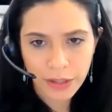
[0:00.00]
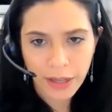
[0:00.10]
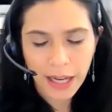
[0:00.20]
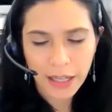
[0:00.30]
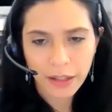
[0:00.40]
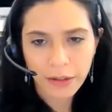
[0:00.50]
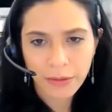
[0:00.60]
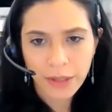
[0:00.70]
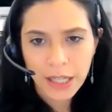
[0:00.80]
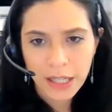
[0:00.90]
So how do
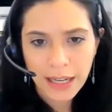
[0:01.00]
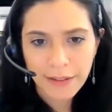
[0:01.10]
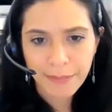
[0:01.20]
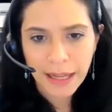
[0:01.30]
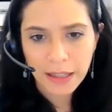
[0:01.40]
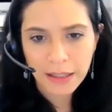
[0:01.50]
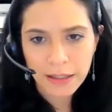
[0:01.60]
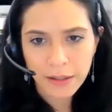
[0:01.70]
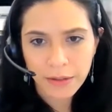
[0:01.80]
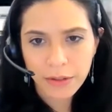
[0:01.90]
you kind of balance
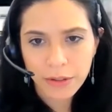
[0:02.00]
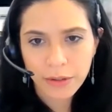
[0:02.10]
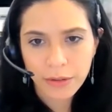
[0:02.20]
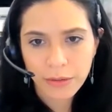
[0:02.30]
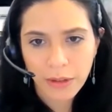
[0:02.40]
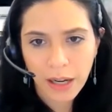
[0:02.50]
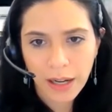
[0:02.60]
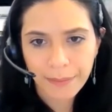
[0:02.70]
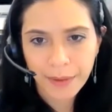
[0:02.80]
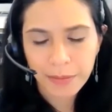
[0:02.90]
those two
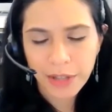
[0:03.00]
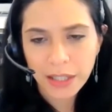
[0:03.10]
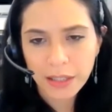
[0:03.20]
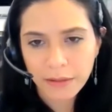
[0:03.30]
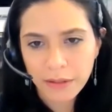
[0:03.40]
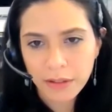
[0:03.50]
objectives?